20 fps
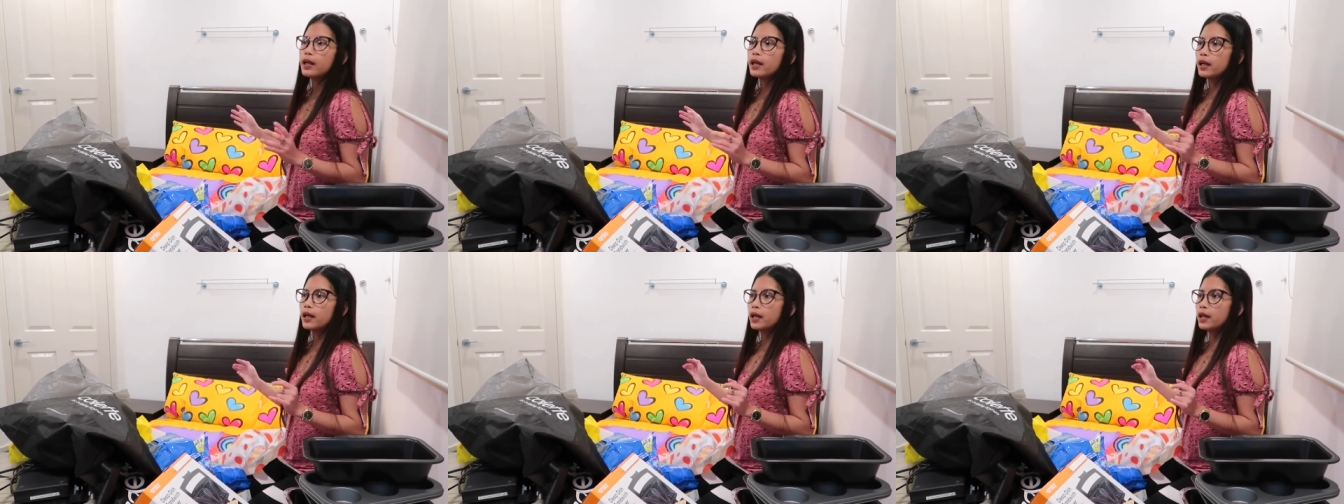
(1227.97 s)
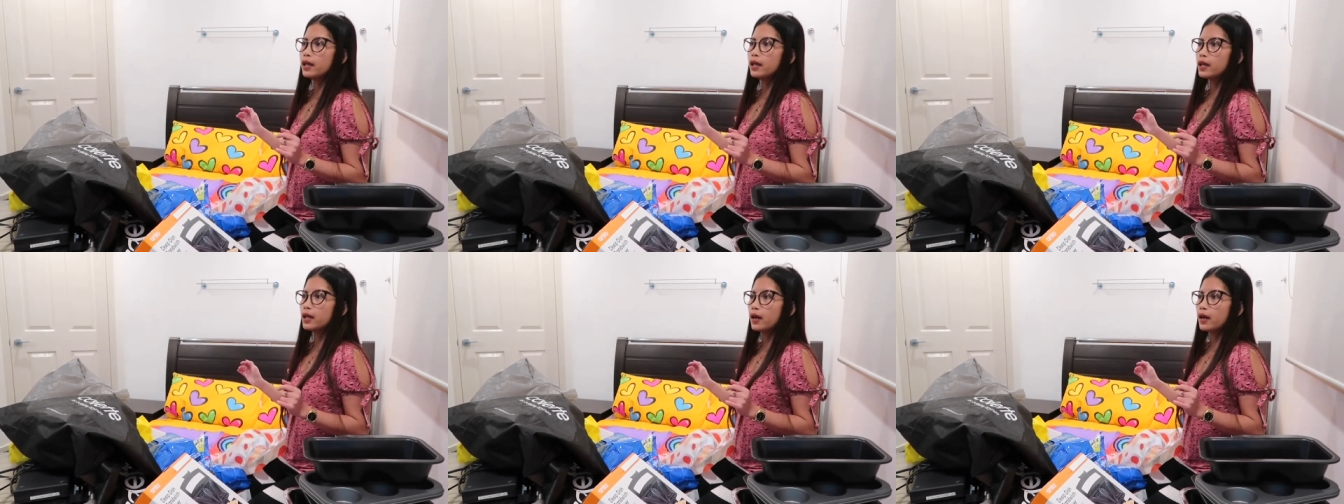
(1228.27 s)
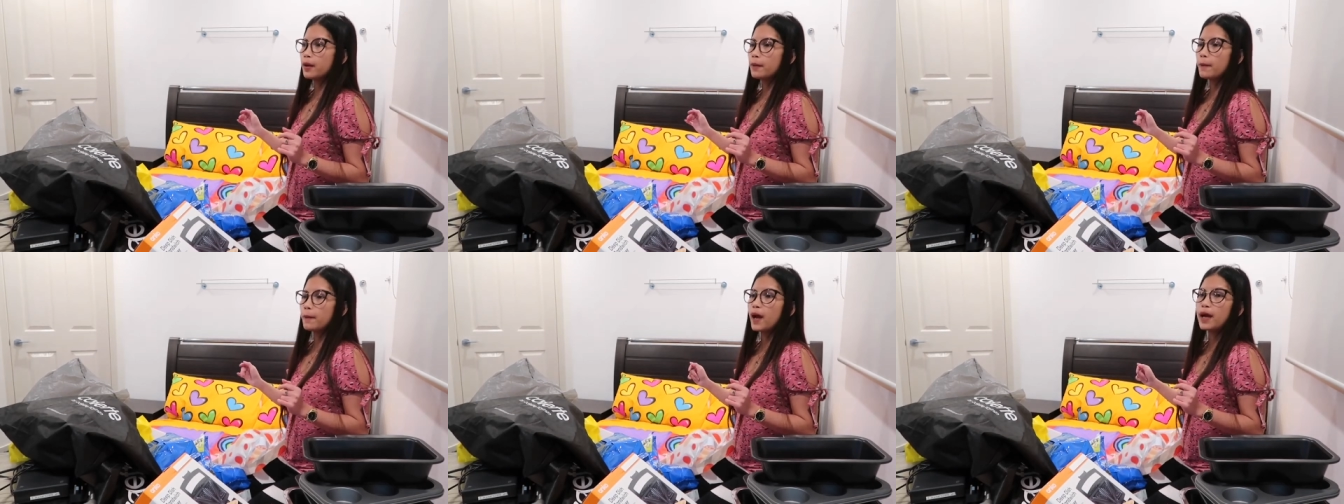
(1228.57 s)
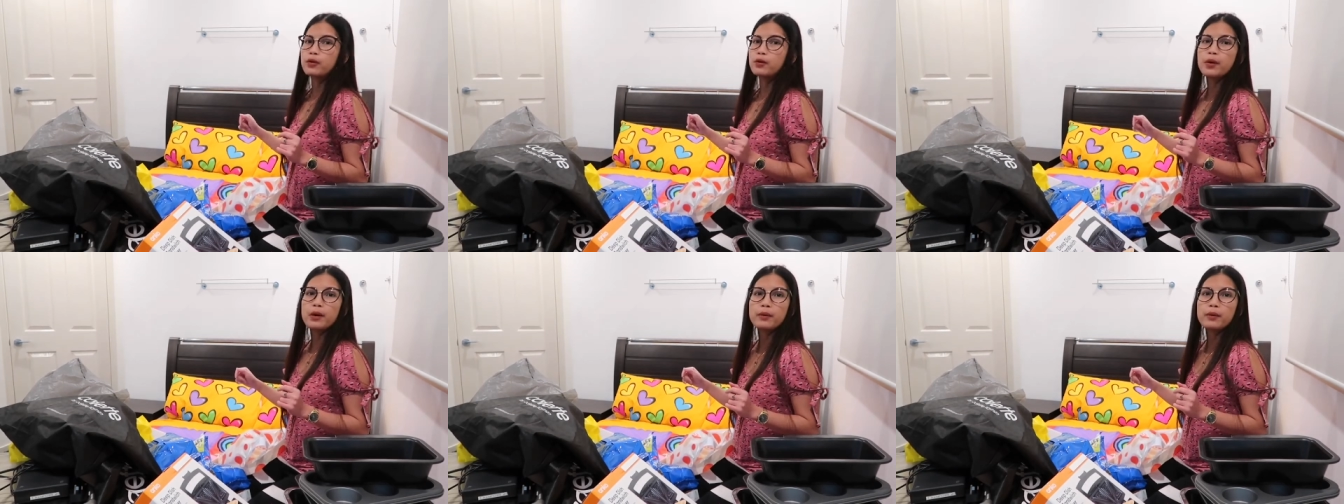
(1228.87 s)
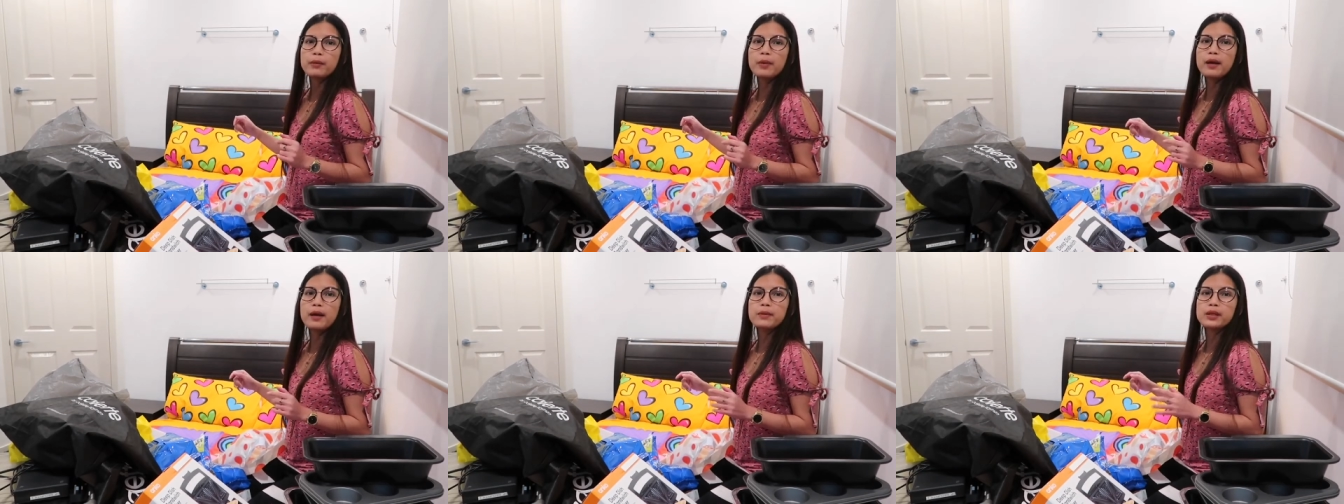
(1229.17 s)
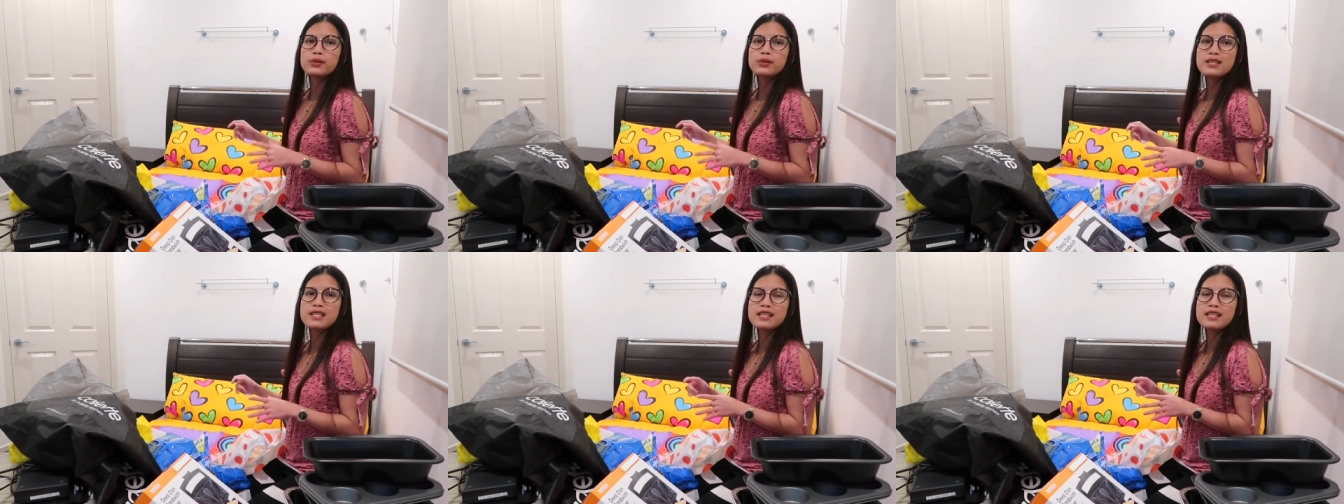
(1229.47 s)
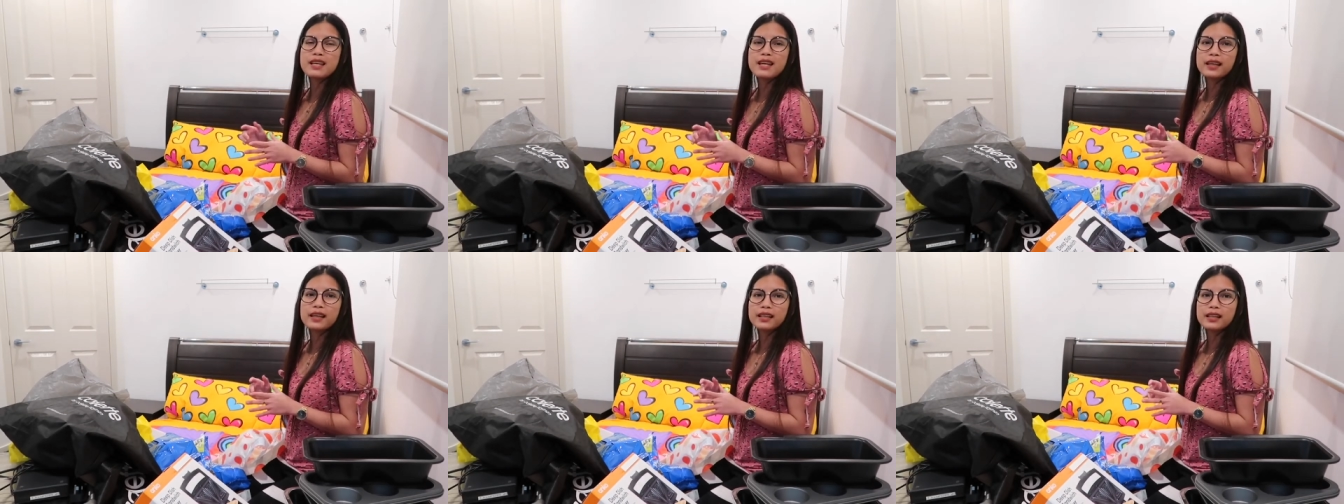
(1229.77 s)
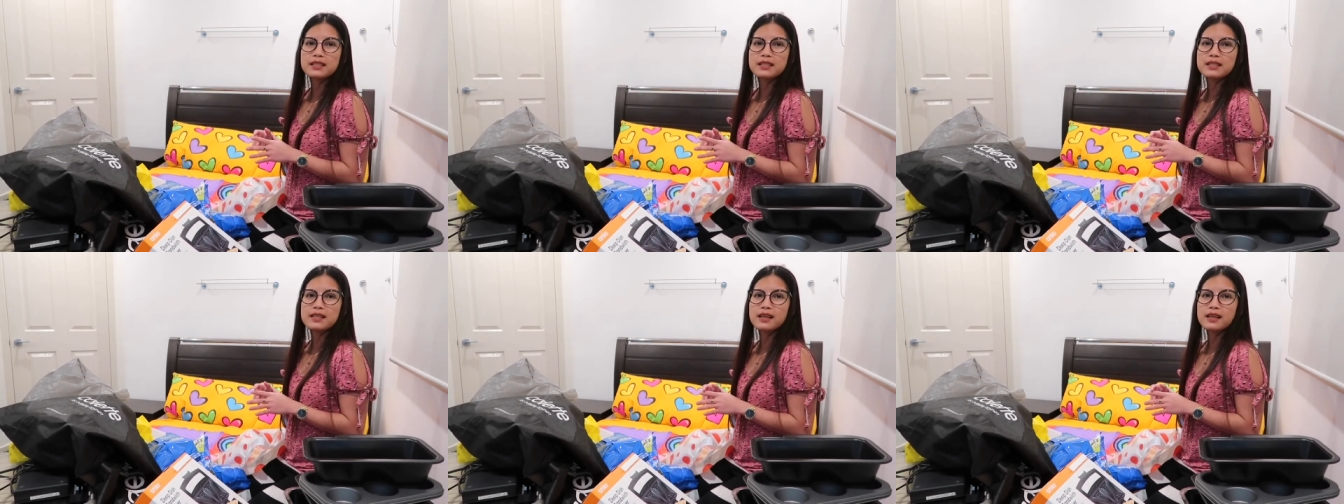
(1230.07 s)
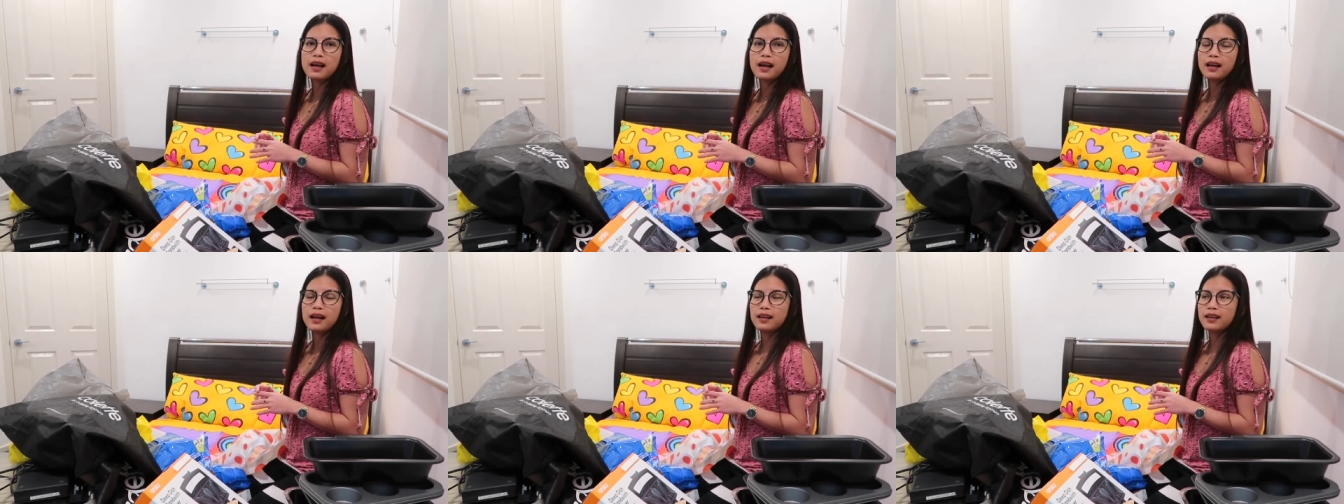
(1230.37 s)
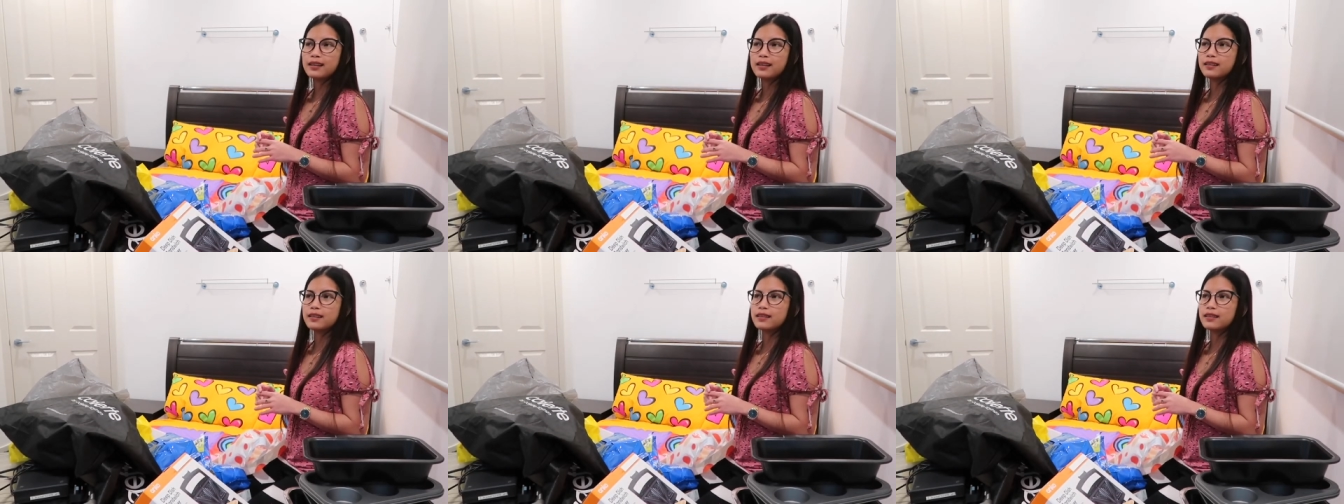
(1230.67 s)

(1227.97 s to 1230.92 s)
and I don't want my baby to see it kasi nga